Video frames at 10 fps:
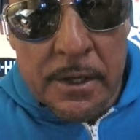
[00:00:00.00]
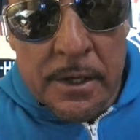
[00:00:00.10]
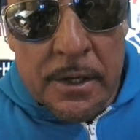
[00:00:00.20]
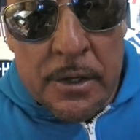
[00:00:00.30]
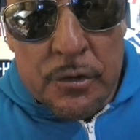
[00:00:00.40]

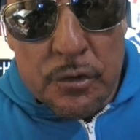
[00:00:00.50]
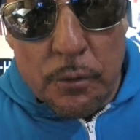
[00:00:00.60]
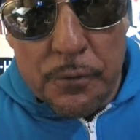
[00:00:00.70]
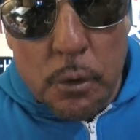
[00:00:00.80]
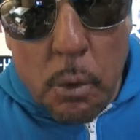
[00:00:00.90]
So if
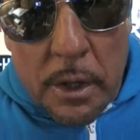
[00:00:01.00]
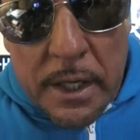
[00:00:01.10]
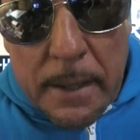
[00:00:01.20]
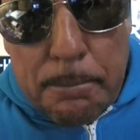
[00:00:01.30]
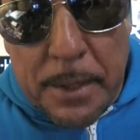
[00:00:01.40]
you want to
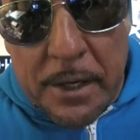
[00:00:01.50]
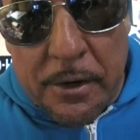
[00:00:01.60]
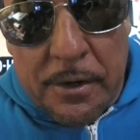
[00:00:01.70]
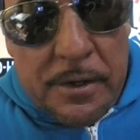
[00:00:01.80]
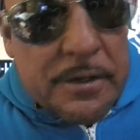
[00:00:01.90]
get bigger,
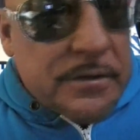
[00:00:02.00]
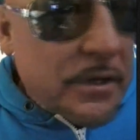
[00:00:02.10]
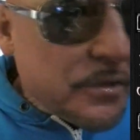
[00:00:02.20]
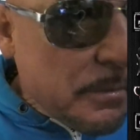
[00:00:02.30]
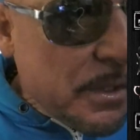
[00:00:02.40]

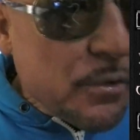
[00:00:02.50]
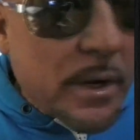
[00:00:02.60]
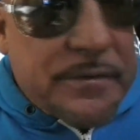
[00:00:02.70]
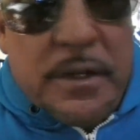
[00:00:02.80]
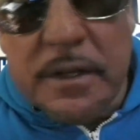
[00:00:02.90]
doesn't mean you have
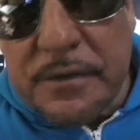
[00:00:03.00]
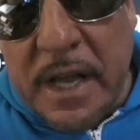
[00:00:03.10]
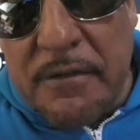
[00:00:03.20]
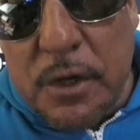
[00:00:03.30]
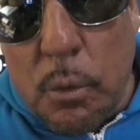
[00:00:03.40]
to lift
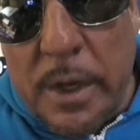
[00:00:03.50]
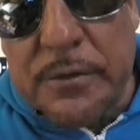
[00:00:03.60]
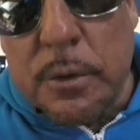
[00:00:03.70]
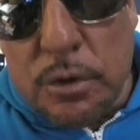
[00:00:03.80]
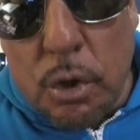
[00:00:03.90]
heavier weights with
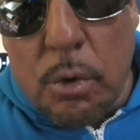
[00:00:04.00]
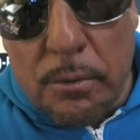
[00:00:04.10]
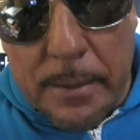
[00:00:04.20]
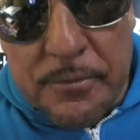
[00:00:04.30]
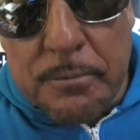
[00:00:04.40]
lower
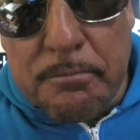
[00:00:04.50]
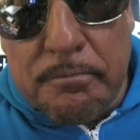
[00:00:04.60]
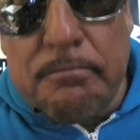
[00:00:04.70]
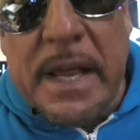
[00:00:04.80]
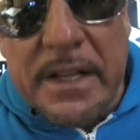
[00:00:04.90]
reps.
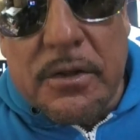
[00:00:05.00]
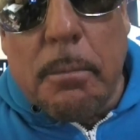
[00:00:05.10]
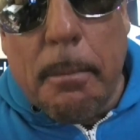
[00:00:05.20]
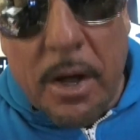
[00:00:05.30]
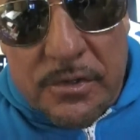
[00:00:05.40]
Make the
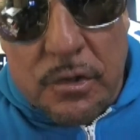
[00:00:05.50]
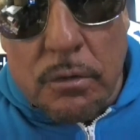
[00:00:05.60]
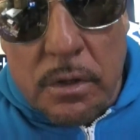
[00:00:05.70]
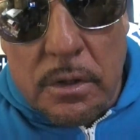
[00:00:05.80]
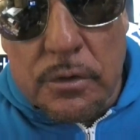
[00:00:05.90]
muscle
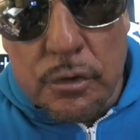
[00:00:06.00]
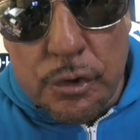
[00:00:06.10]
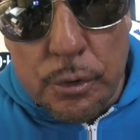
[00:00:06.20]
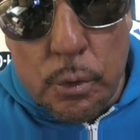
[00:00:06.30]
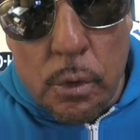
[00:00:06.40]

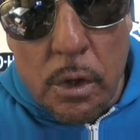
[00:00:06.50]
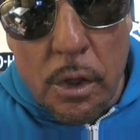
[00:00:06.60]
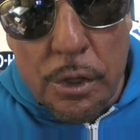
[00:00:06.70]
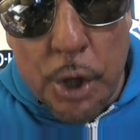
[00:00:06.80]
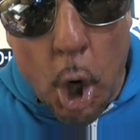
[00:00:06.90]
do
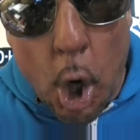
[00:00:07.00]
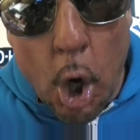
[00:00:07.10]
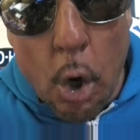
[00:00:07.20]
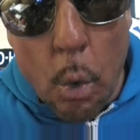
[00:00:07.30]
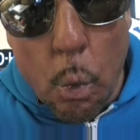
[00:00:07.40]
the
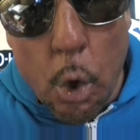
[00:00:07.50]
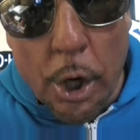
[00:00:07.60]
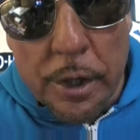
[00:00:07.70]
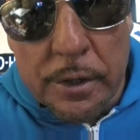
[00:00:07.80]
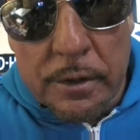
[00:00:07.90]
work.